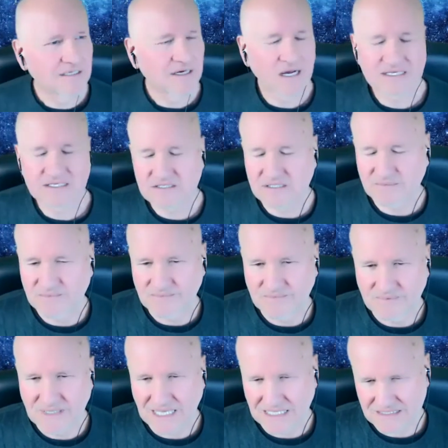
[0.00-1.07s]
I used to
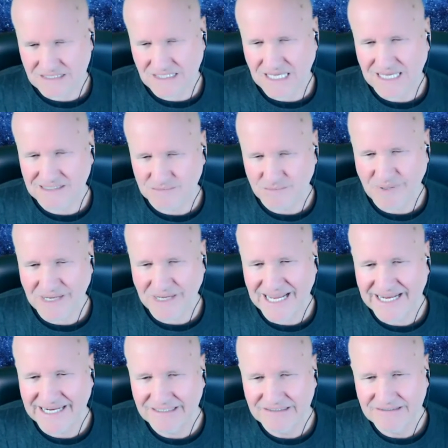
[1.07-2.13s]
get scared of
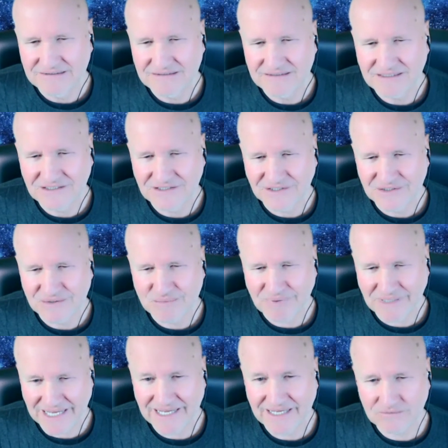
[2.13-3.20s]
pain. You know,
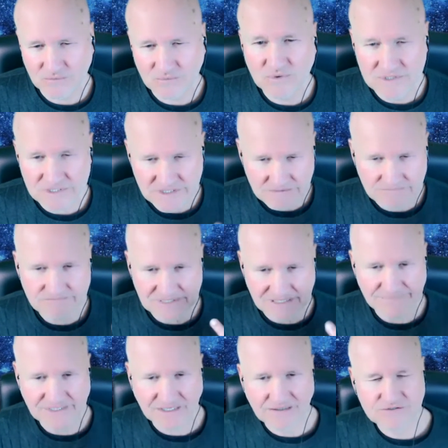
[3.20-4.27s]
pain was
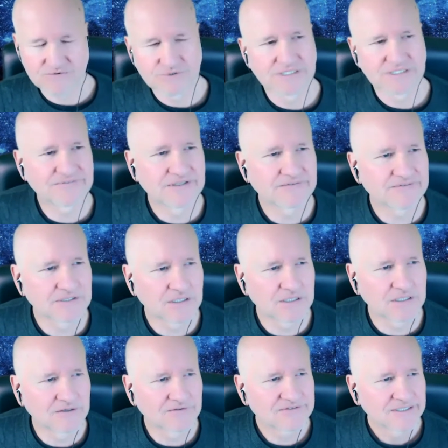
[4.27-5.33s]
something I was really fearful
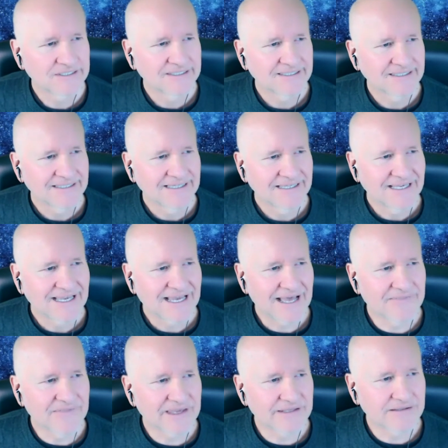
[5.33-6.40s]
of.
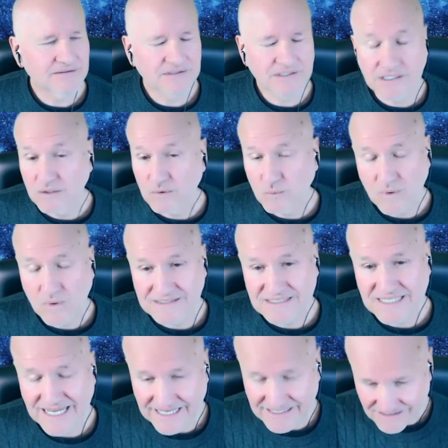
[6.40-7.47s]
And then, you know, one
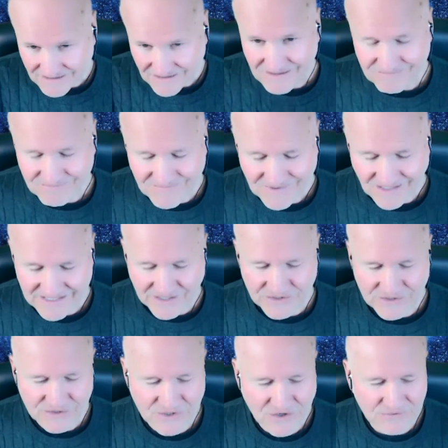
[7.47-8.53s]
day, I know
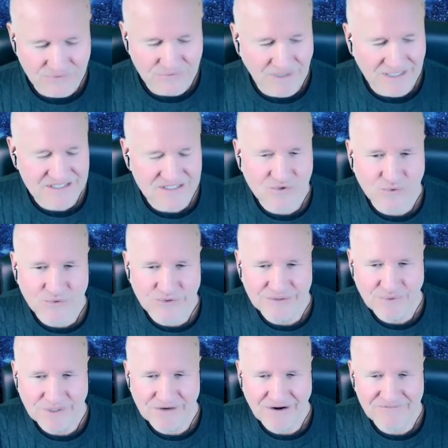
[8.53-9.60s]
you know my story
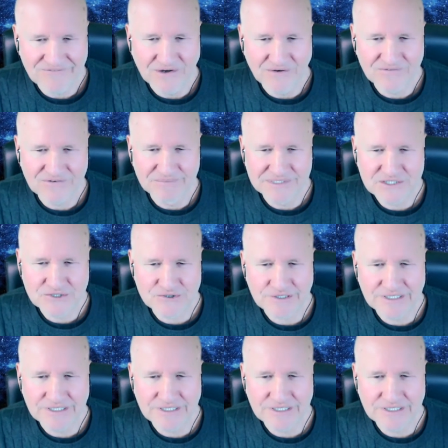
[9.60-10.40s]
where I fell from a tree.